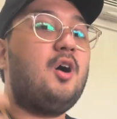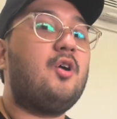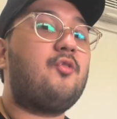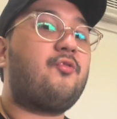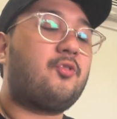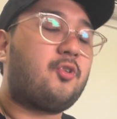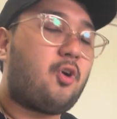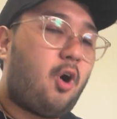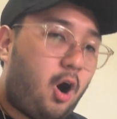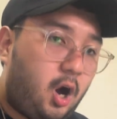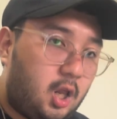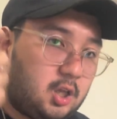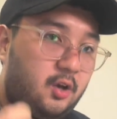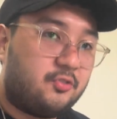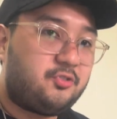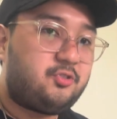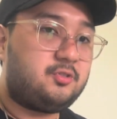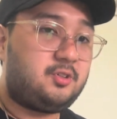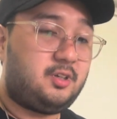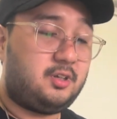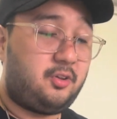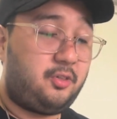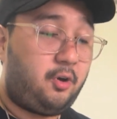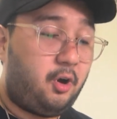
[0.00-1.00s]
For all
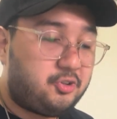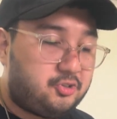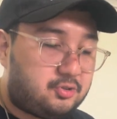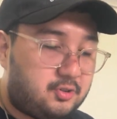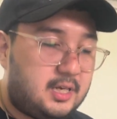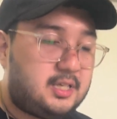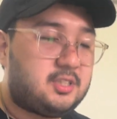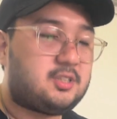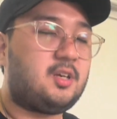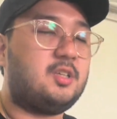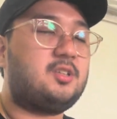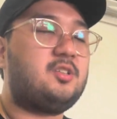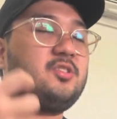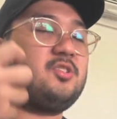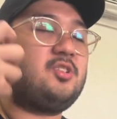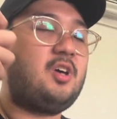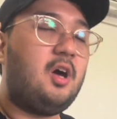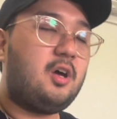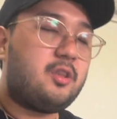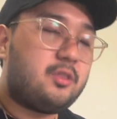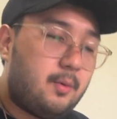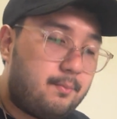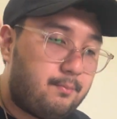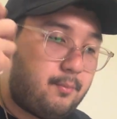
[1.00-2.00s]
of those reasons,
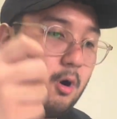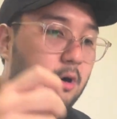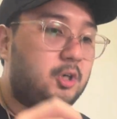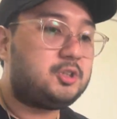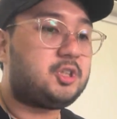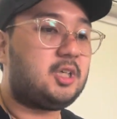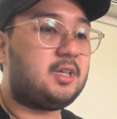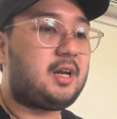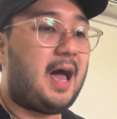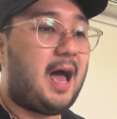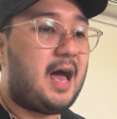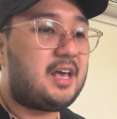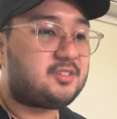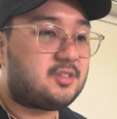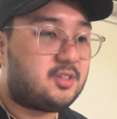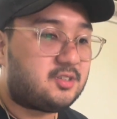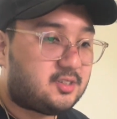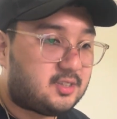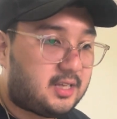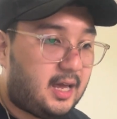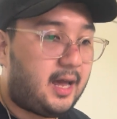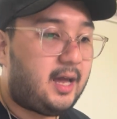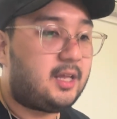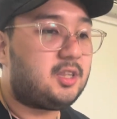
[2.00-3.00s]
the motion has to
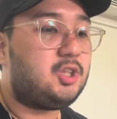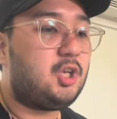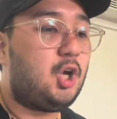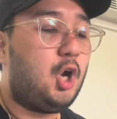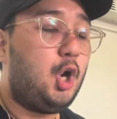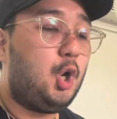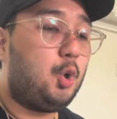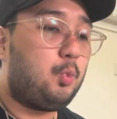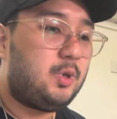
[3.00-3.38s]
stand.